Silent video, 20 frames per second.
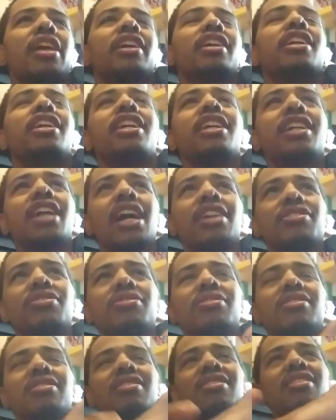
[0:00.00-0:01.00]
he got to
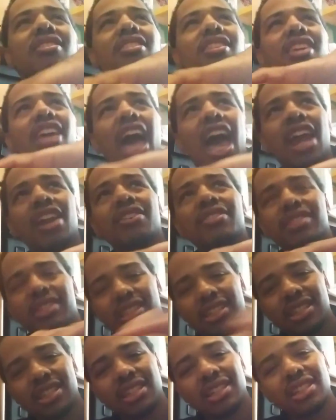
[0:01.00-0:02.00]
kind of
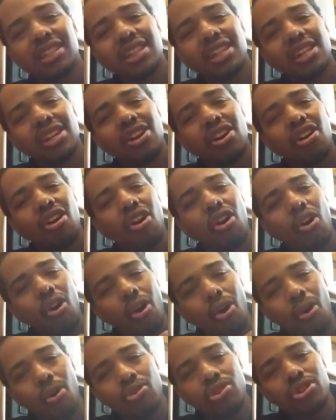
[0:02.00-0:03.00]
see
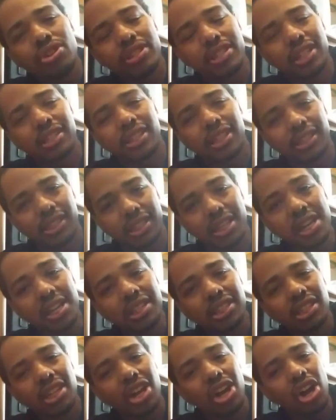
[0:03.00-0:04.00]
Order
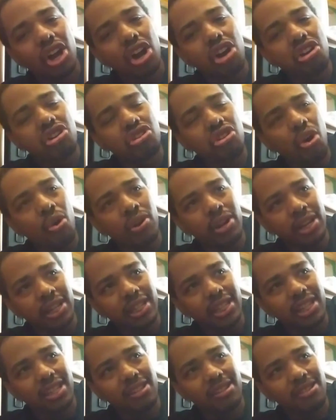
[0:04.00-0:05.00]
66 going
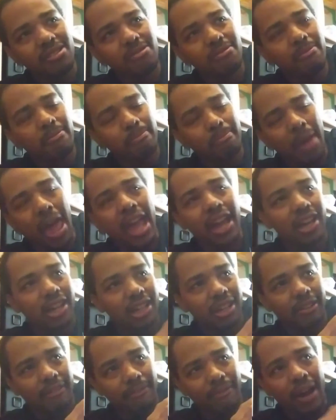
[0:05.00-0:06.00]

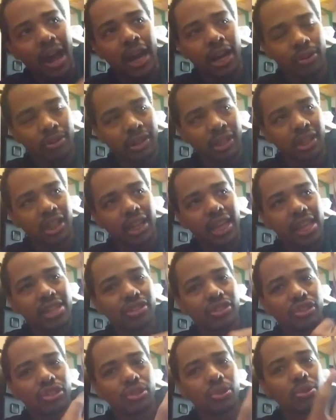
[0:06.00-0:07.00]
backfiring
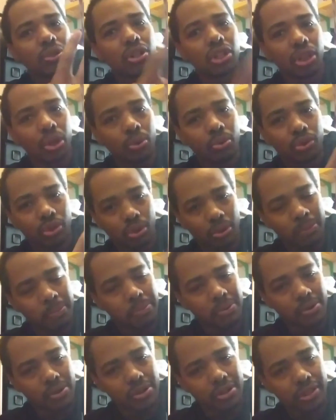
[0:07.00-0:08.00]
against two clone
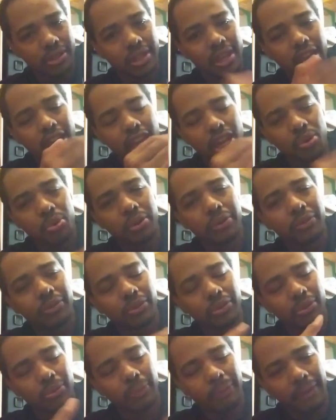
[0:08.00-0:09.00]
troopers in
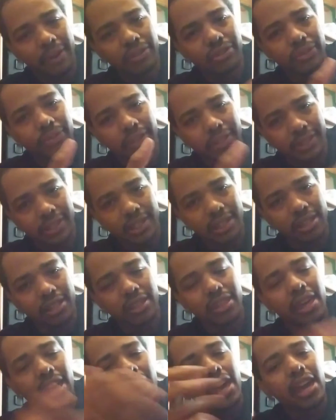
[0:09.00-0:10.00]
Revenge of the Sith.
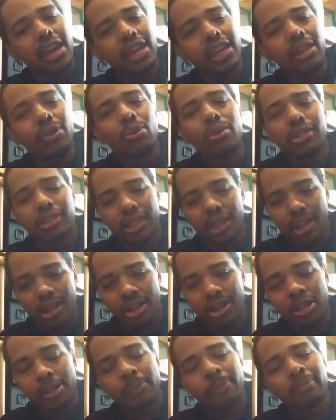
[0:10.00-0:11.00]
He was
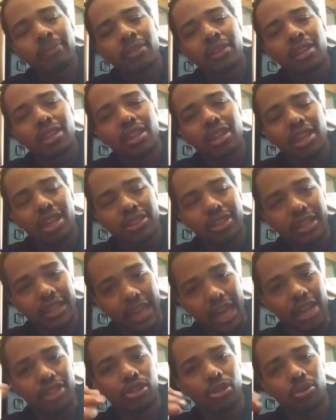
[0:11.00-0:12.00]
there in the
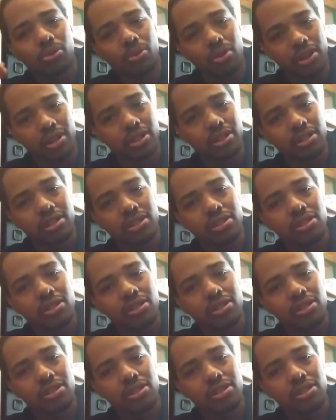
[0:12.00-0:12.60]
Kessel Run